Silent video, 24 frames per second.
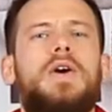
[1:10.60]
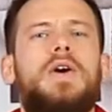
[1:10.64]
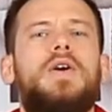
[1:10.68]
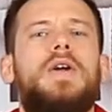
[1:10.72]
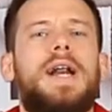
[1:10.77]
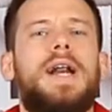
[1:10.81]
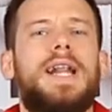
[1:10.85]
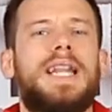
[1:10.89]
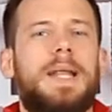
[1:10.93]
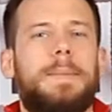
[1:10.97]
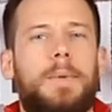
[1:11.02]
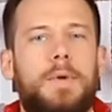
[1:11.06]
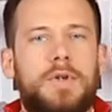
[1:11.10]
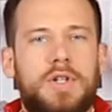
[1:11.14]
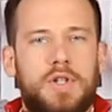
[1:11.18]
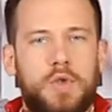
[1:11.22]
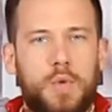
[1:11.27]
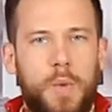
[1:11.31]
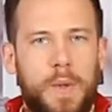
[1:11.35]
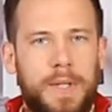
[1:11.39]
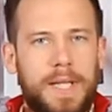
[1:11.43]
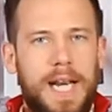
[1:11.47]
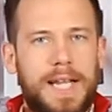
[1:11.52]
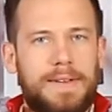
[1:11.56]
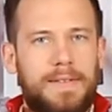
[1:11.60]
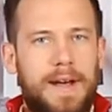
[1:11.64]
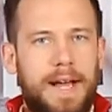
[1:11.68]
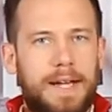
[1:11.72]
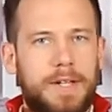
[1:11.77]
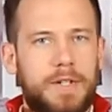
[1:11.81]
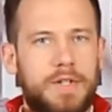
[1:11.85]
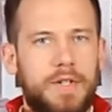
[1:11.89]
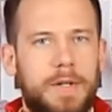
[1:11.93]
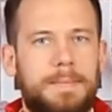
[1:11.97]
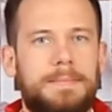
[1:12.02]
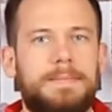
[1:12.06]
the correct wash
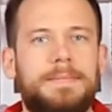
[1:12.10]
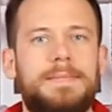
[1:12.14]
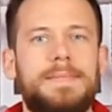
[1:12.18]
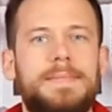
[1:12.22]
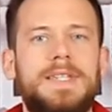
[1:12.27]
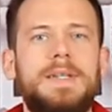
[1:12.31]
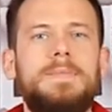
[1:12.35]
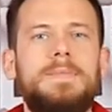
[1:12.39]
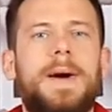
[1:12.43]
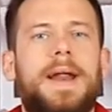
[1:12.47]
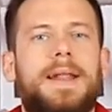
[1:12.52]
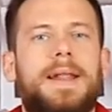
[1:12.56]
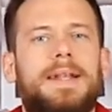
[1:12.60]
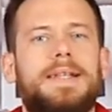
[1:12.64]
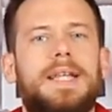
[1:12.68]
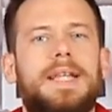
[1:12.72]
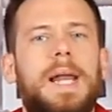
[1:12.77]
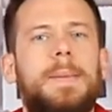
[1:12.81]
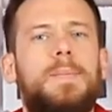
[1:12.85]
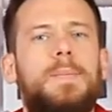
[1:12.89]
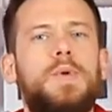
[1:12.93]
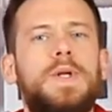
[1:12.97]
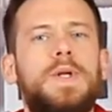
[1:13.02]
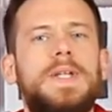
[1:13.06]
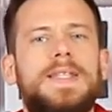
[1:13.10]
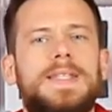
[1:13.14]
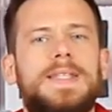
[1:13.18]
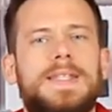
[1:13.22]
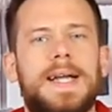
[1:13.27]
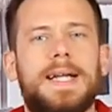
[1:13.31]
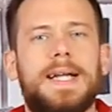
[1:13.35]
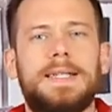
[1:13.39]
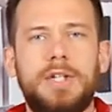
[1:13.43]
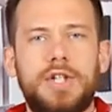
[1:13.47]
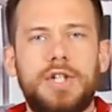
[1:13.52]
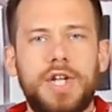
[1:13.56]
procedure, we start from the
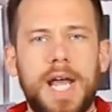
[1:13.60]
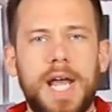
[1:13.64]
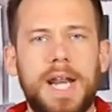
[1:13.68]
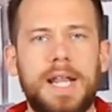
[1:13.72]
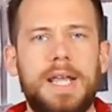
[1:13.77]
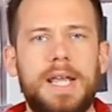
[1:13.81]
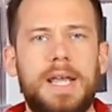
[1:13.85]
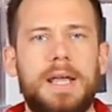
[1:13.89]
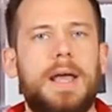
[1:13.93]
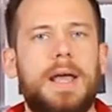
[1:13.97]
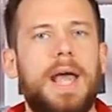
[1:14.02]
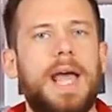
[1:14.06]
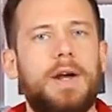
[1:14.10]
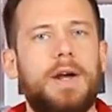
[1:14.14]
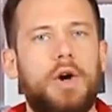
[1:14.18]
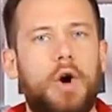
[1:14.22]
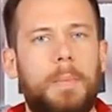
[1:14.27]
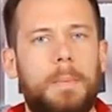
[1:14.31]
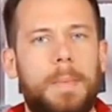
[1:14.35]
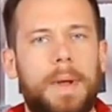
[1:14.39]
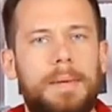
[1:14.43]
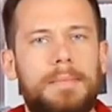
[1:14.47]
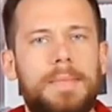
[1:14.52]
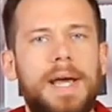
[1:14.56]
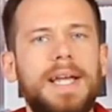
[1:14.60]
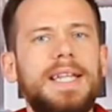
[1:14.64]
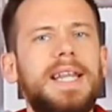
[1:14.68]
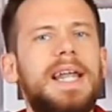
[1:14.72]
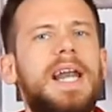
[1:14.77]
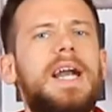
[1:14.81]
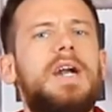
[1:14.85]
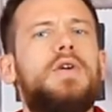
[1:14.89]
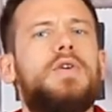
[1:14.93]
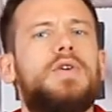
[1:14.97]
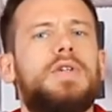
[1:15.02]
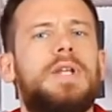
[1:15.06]
cleaning of rims and tires
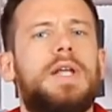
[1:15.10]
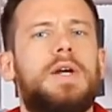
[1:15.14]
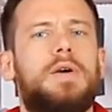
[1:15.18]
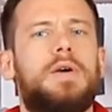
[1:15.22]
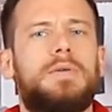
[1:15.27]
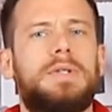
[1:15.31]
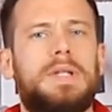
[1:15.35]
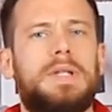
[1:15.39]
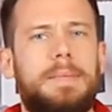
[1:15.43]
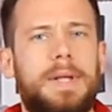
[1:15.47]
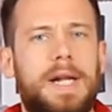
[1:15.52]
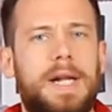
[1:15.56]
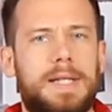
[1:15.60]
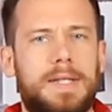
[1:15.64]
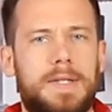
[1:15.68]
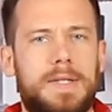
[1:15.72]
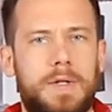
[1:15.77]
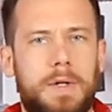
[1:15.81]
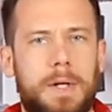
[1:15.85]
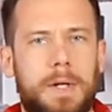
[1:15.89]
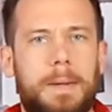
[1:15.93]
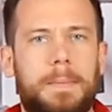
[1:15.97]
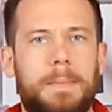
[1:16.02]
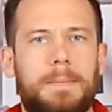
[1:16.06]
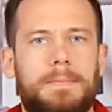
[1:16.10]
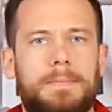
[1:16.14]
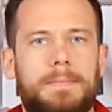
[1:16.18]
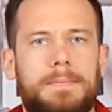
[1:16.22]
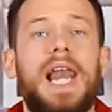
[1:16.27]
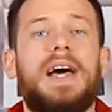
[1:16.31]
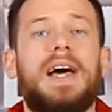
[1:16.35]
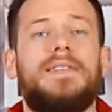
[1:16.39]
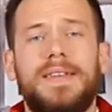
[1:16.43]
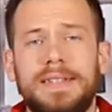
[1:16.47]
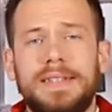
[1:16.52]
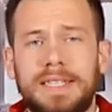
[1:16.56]
and their decontamination.
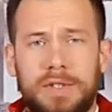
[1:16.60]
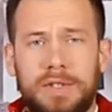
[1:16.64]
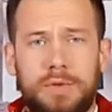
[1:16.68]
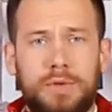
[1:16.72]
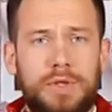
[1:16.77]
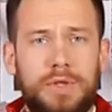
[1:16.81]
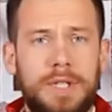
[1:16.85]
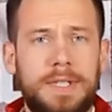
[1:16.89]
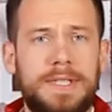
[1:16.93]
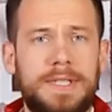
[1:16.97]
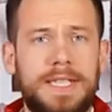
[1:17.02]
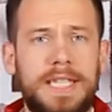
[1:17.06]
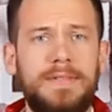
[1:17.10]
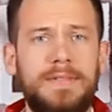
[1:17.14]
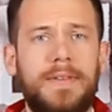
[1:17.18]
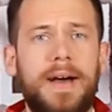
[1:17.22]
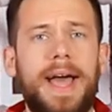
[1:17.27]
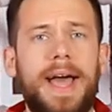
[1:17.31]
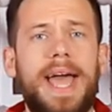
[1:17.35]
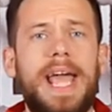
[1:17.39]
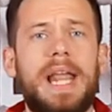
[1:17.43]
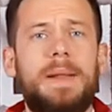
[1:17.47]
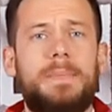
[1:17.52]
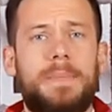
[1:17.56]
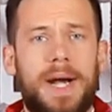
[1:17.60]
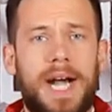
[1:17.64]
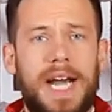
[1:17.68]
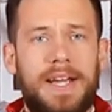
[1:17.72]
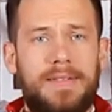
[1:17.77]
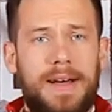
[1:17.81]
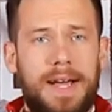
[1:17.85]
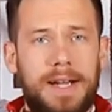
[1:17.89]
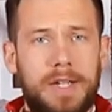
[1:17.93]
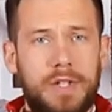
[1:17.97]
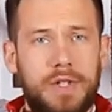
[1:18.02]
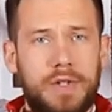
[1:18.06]
The next step is the
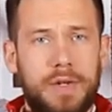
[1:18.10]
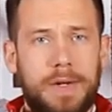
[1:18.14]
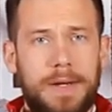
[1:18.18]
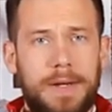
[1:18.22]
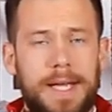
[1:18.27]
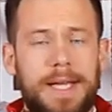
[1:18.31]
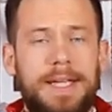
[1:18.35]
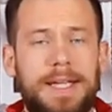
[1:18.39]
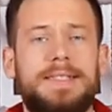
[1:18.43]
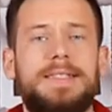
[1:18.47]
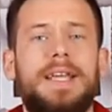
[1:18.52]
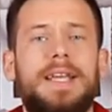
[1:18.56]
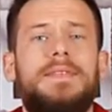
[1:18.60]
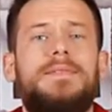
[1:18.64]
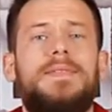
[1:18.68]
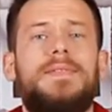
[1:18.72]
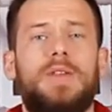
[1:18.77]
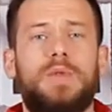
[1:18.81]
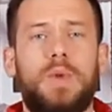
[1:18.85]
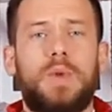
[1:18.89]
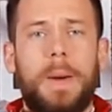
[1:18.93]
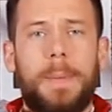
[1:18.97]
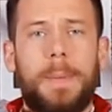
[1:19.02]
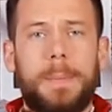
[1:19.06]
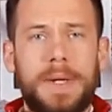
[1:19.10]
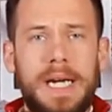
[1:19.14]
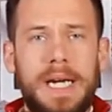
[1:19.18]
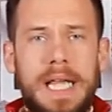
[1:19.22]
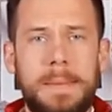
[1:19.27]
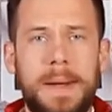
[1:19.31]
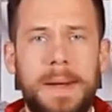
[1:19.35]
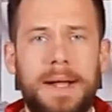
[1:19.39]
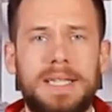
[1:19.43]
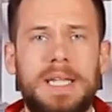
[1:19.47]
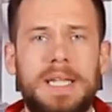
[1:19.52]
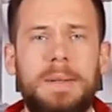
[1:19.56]
pre-wash. It should be done
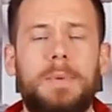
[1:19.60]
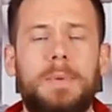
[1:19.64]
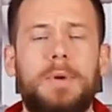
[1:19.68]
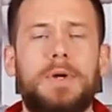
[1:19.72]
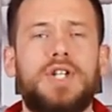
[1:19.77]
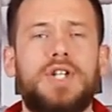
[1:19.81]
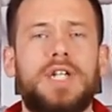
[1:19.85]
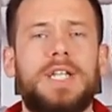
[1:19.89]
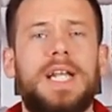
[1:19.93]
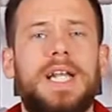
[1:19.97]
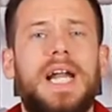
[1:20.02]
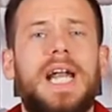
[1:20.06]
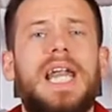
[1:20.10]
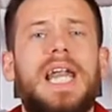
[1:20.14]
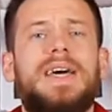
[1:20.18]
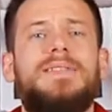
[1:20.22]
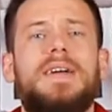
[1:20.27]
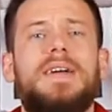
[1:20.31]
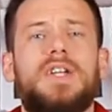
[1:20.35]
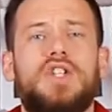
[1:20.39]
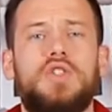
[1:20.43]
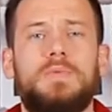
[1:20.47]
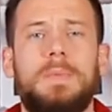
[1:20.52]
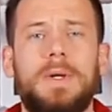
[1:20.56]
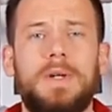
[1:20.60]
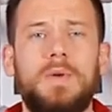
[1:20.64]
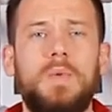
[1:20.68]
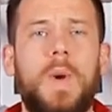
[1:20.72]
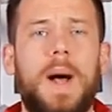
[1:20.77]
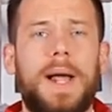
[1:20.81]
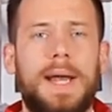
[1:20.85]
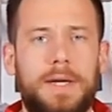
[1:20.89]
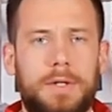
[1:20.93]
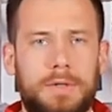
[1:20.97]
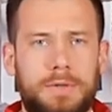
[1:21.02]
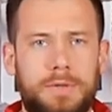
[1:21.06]
before performing the manual
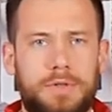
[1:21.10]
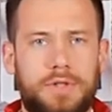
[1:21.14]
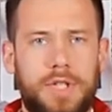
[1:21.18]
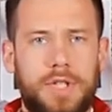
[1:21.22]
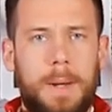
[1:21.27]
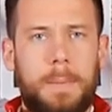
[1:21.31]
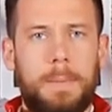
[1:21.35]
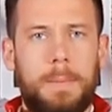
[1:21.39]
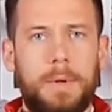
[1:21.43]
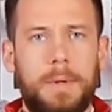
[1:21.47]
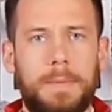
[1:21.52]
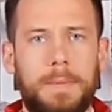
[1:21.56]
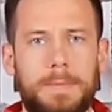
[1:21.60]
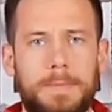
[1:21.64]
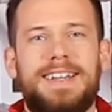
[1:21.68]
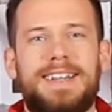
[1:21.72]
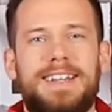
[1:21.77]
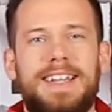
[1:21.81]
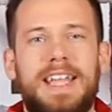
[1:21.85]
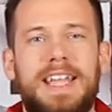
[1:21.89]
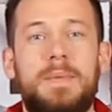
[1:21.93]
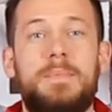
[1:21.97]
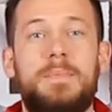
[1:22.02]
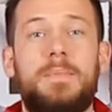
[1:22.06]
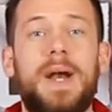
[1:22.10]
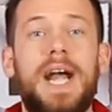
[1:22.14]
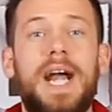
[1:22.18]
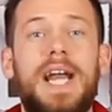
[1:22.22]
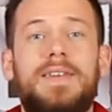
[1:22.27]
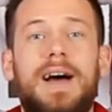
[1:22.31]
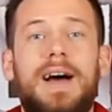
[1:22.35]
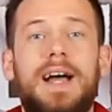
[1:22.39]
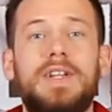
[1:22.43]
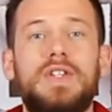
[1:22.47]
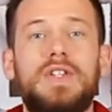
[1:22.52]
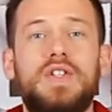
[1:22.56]
wash with shampoo.
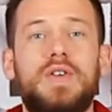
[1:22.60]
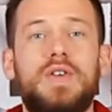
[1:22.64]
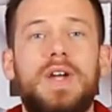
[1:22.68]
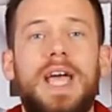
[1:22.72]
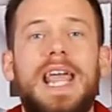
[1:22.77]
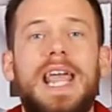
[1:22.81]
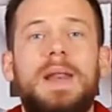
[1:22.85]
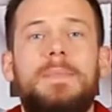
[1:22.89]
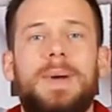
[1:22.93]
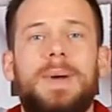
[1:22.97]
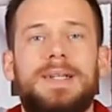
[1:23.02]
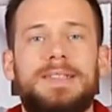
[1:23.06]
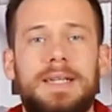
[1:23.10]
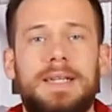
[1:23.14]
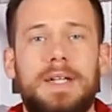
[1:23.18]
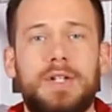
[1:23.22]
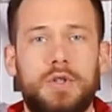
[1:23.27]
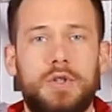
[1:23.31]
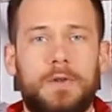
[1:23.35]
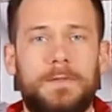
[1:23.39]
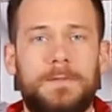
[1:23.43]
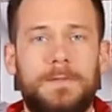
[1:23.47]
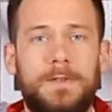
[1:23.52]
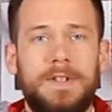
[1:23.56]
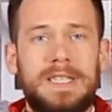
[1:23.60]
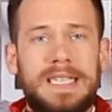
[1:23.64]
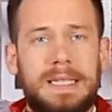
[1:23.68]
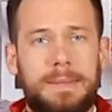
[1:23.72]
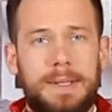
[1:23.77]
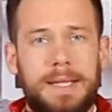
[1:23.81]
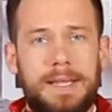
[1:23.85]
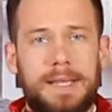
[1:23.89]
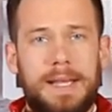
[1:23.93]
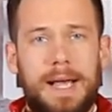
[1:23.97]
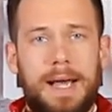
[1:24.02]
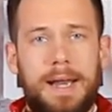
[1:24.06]
Pre-wash is the pivotal step
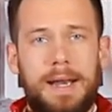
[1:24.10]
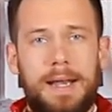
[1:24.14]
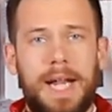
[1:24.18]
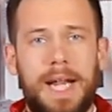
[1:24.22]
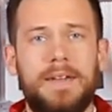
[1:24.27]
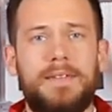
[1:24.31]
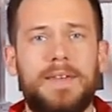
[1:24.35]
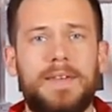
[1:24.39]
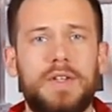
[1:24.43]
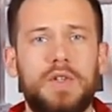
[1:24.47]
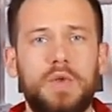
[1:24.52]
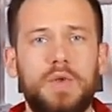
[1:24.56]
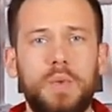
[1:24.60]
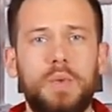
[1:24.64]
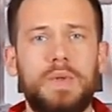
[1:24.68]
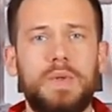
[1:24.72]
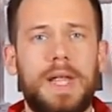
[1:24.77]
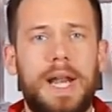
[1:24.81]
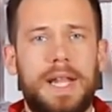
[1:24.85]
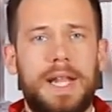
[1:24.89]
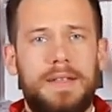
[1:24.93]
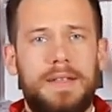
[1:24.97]
which makes the difference.